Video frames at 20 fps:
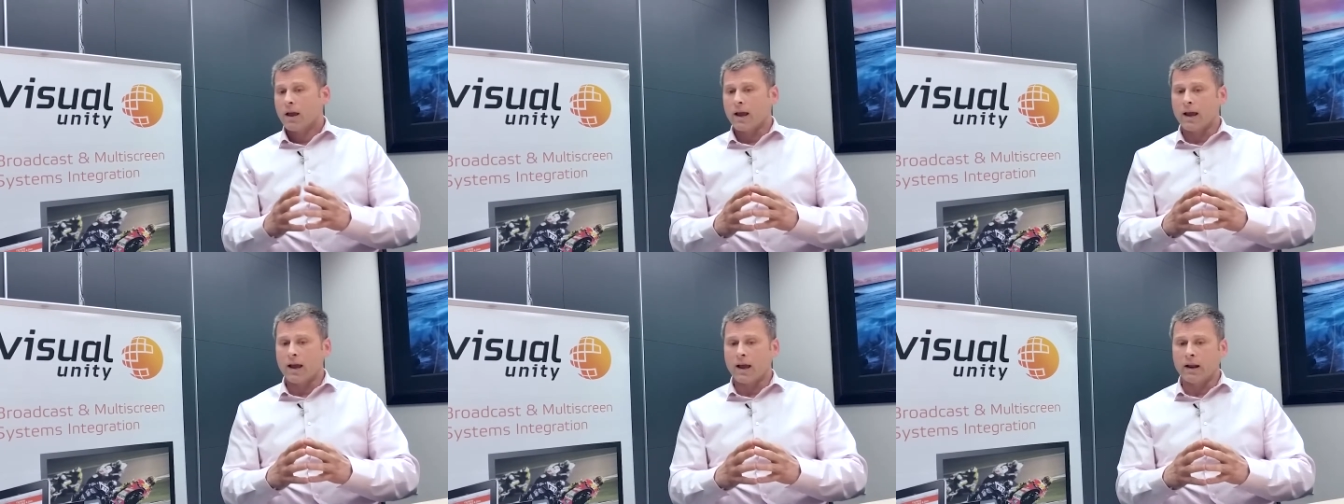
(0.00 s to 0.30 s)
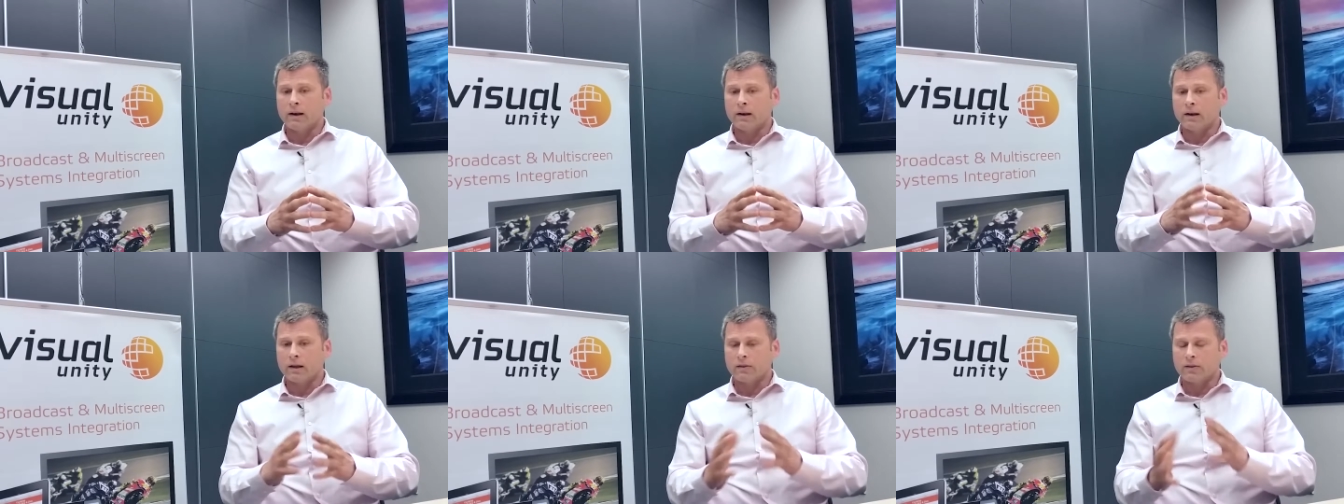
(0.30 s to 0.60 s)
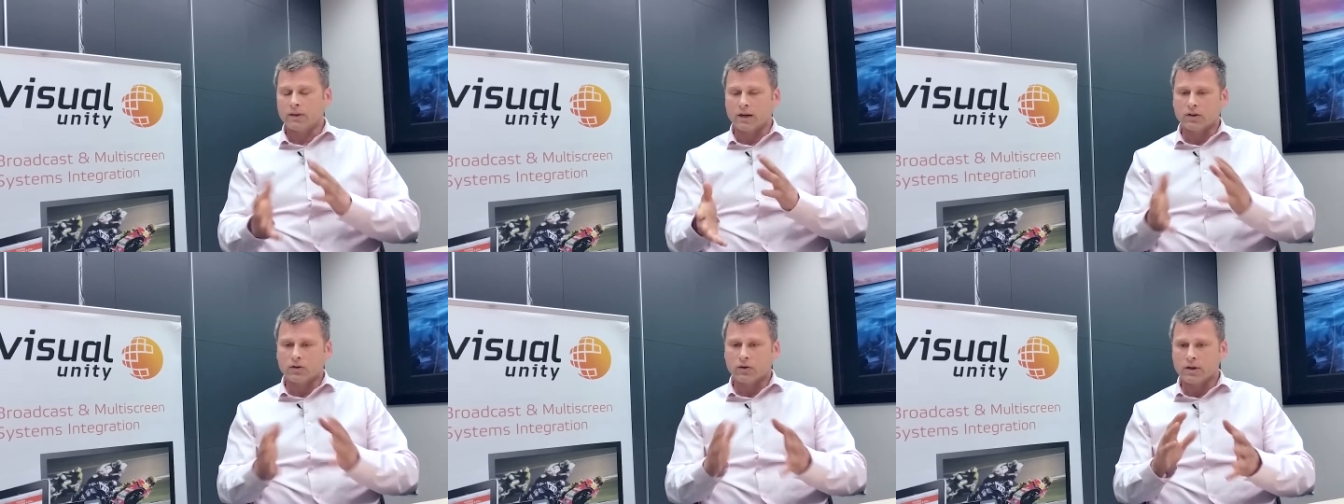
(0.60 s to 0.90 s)
And
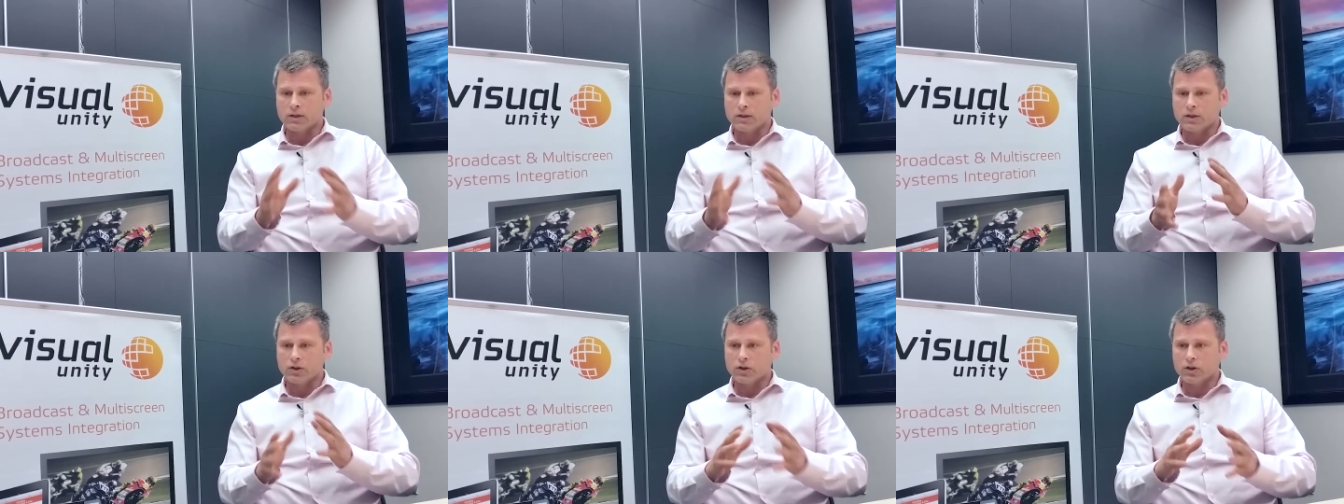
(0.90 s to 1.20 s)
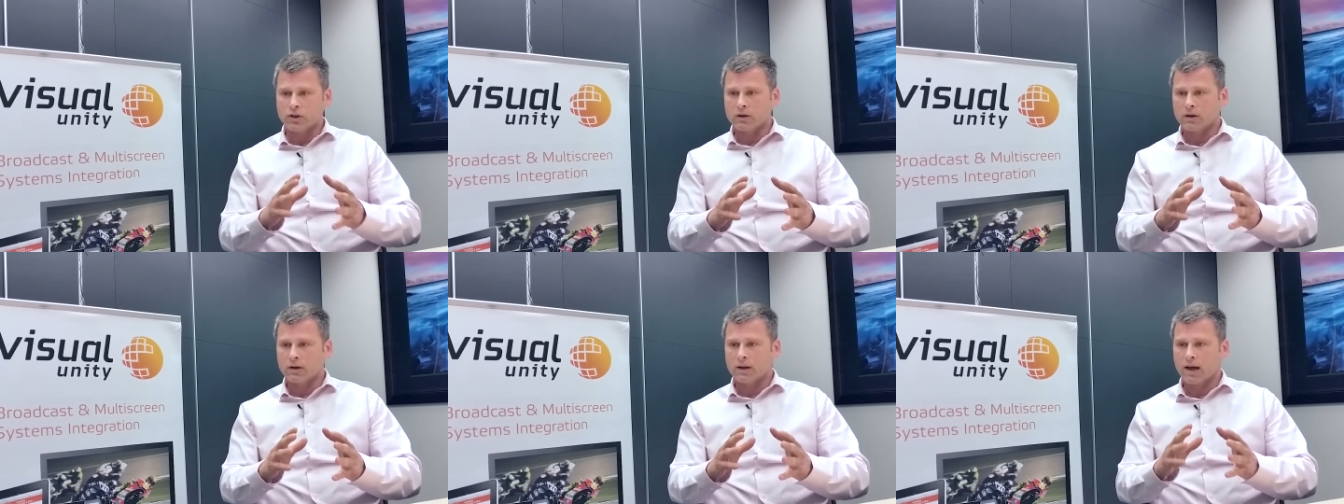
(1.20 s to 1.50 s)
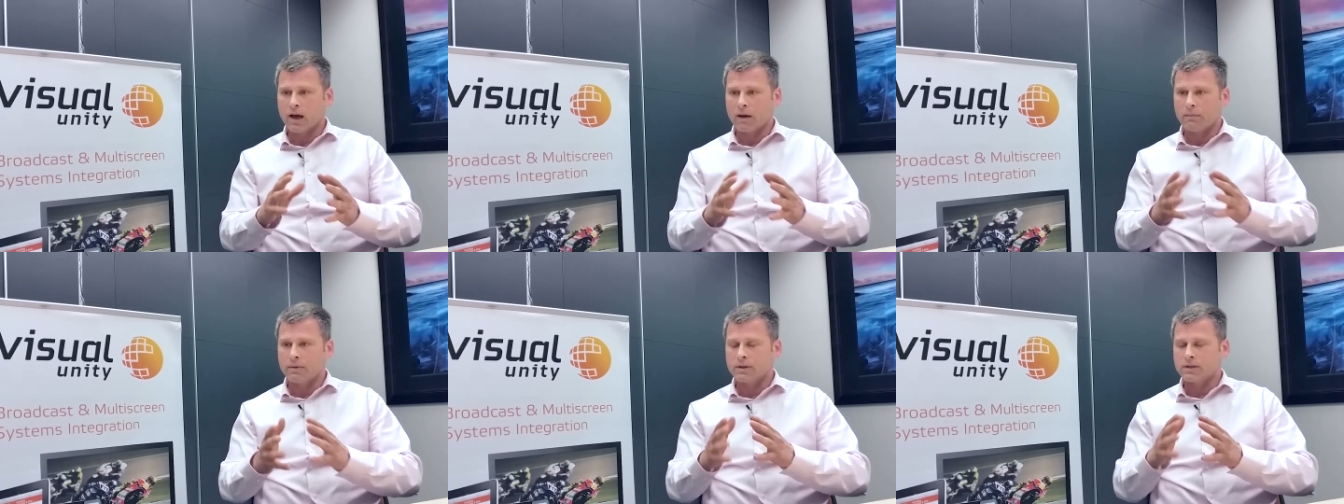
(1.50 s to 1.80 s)
that transition
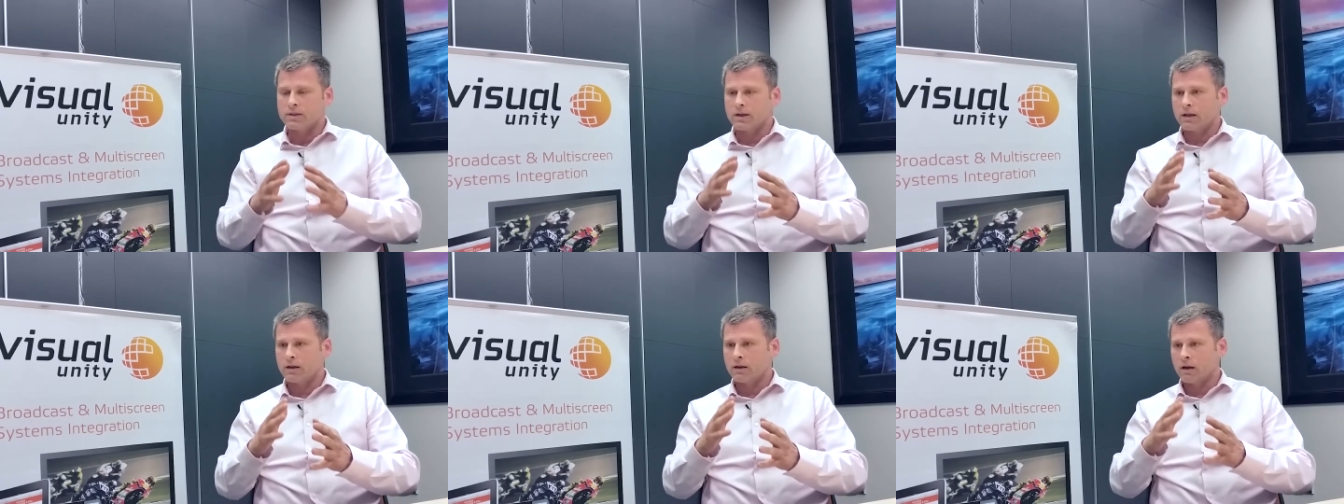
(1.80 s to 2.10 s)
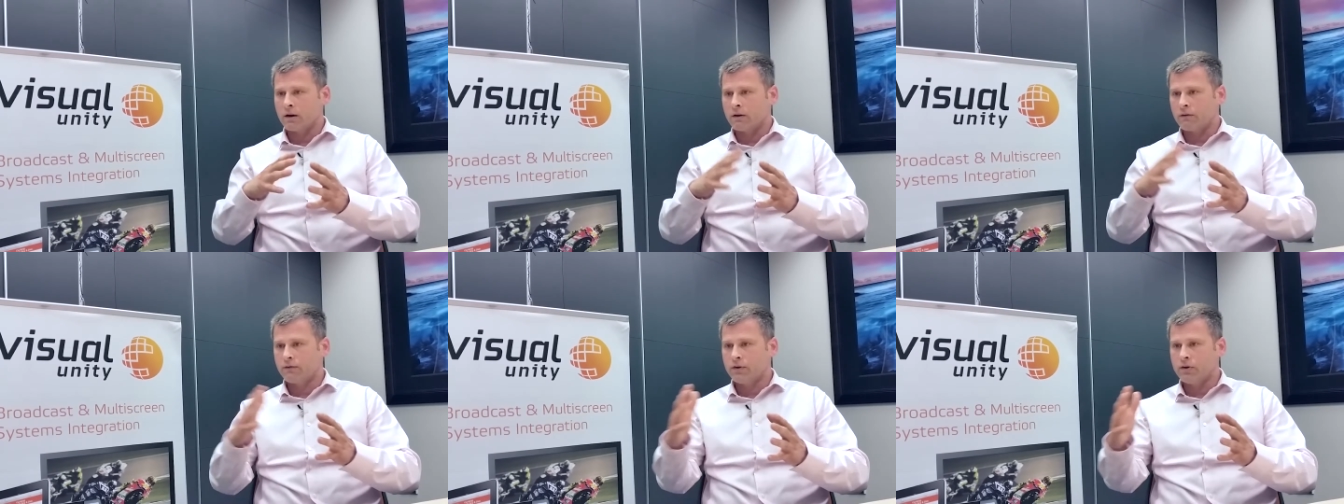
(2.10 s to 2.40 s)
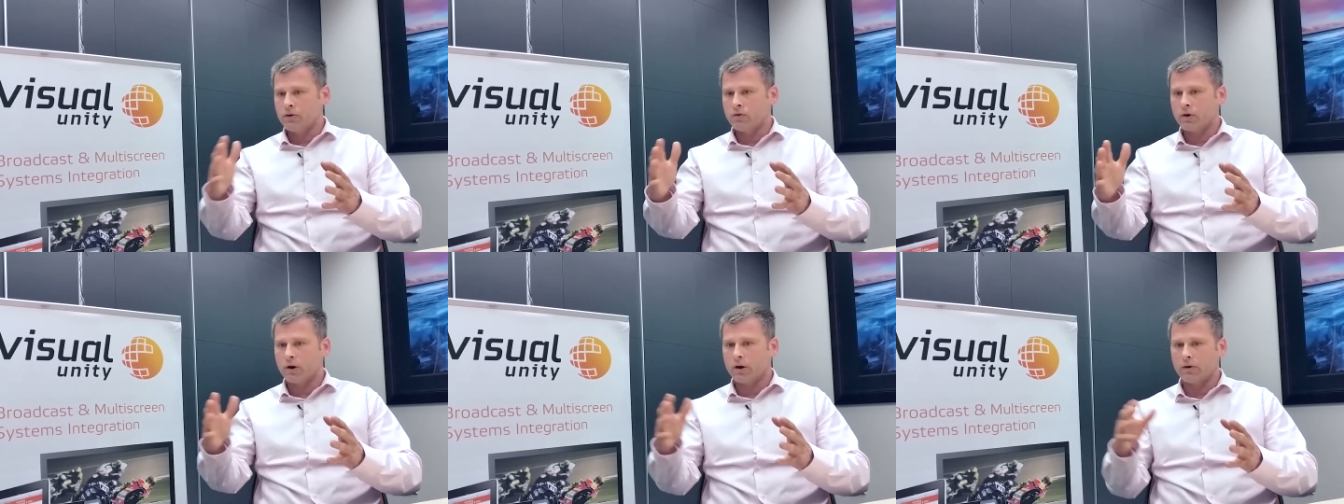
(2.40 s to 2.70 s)
happens in a
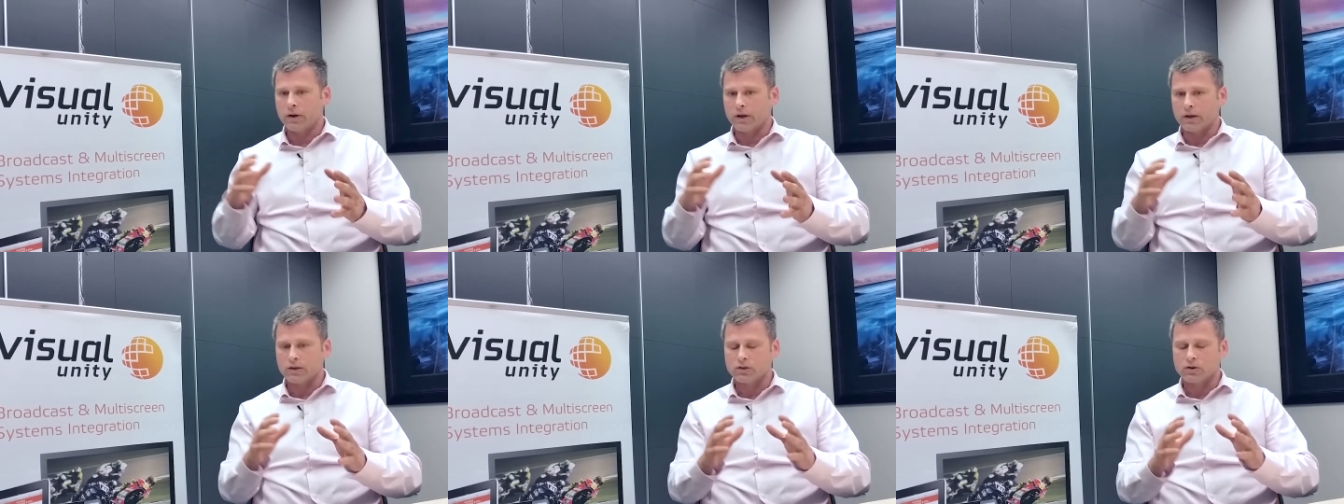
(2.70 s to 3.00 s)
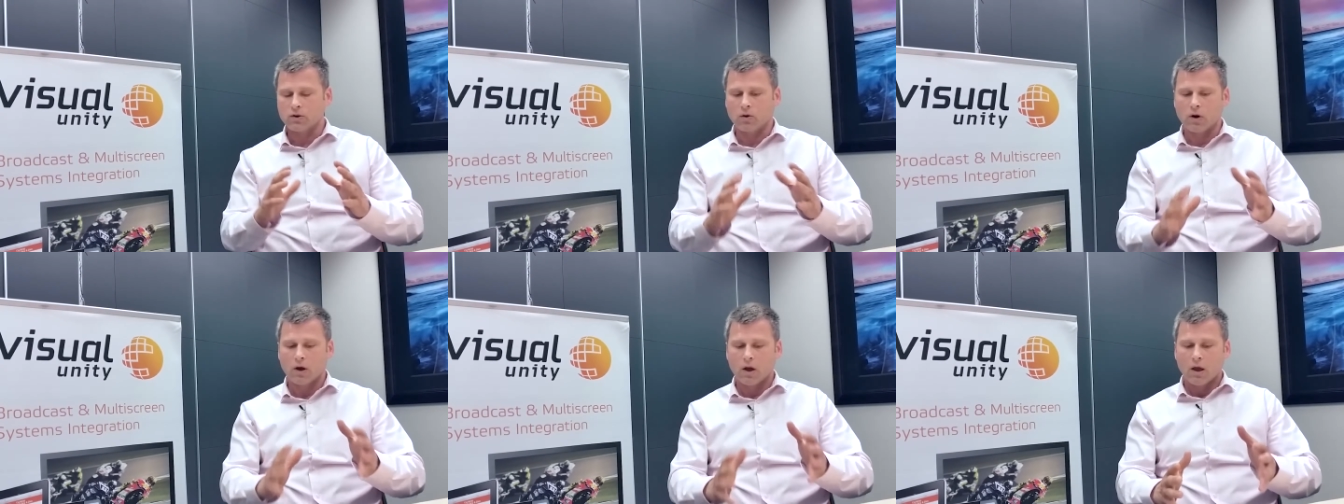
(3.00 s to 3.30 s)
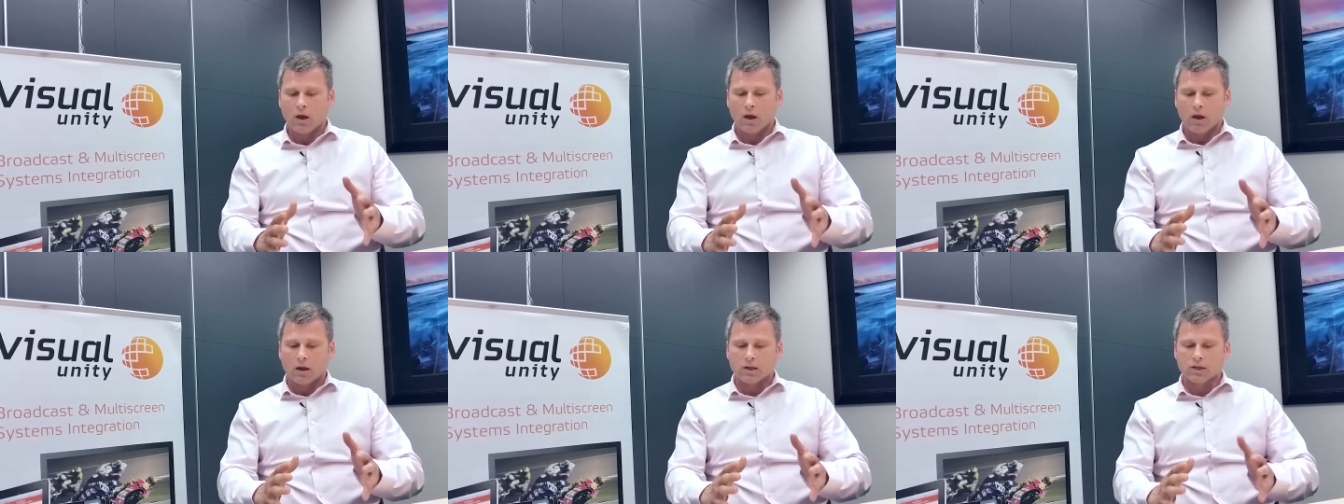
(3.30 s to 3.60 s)
few areas. So
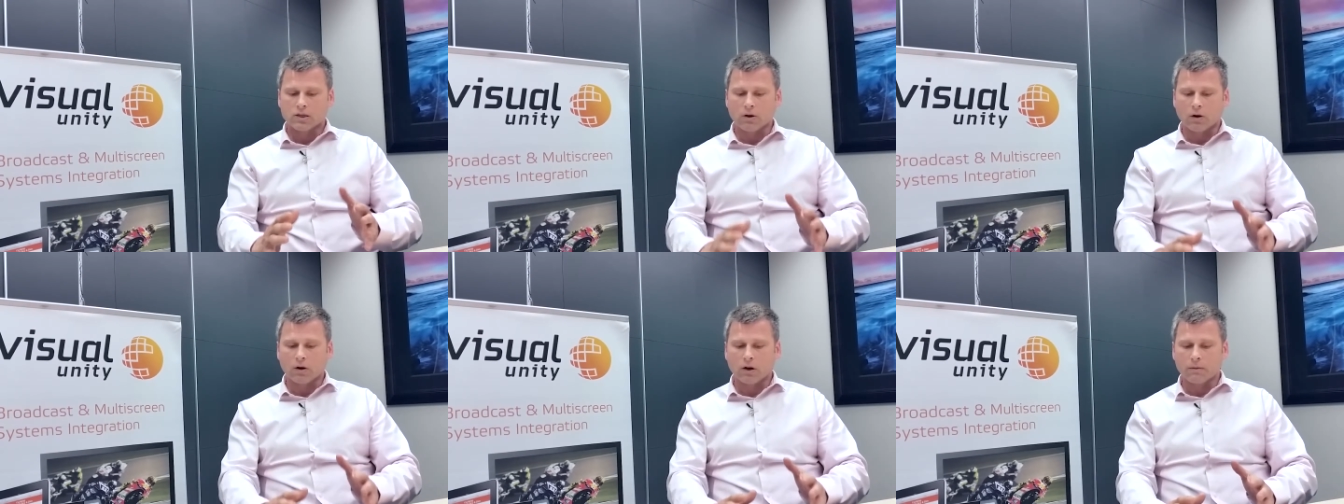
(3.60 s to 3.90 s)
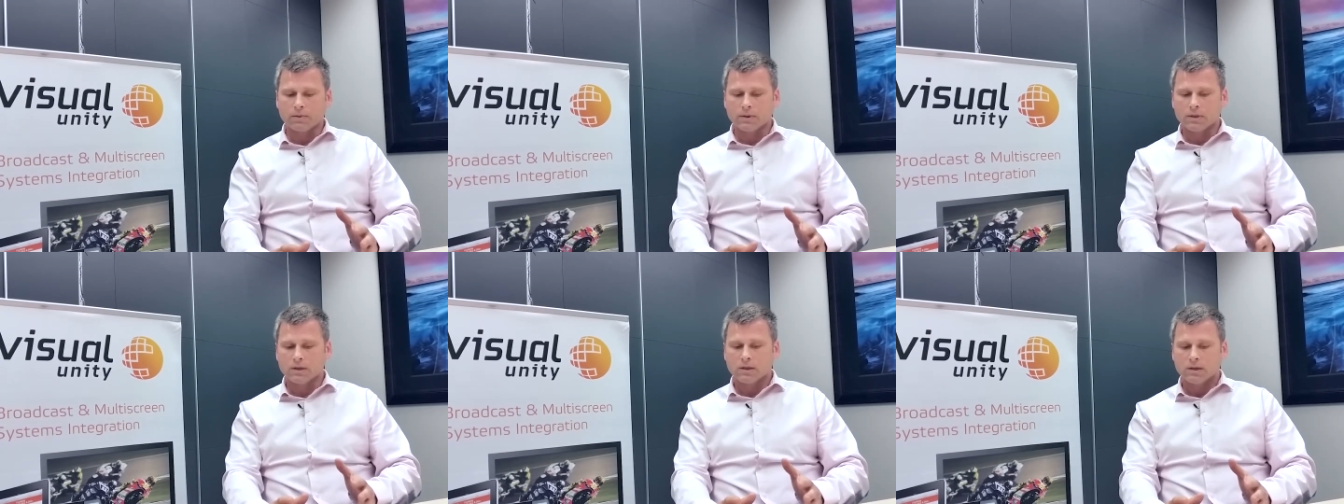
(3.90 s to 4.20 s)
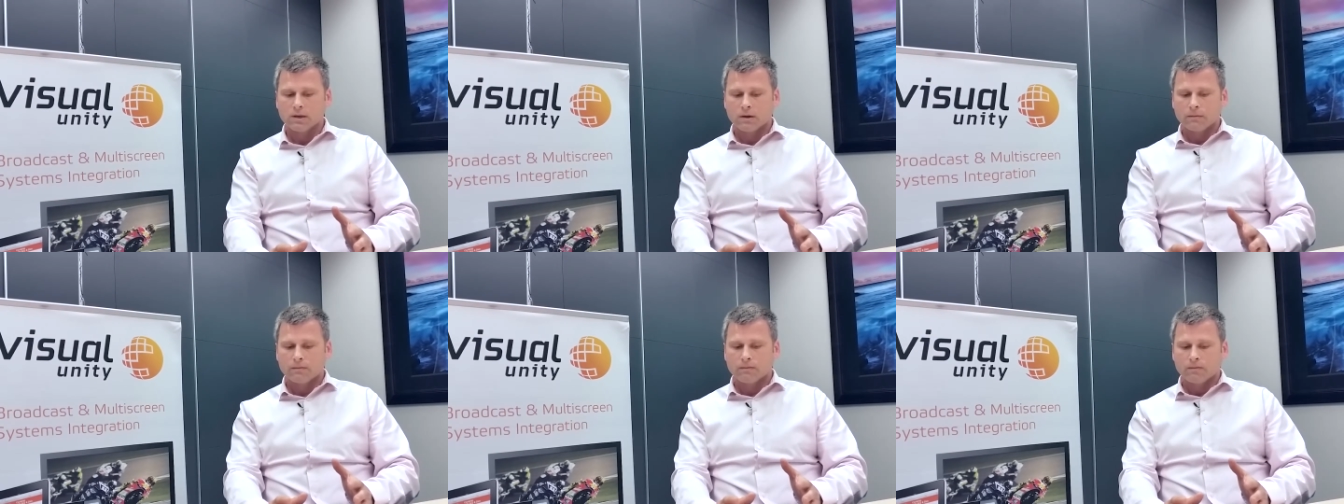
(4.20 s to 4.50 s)
startups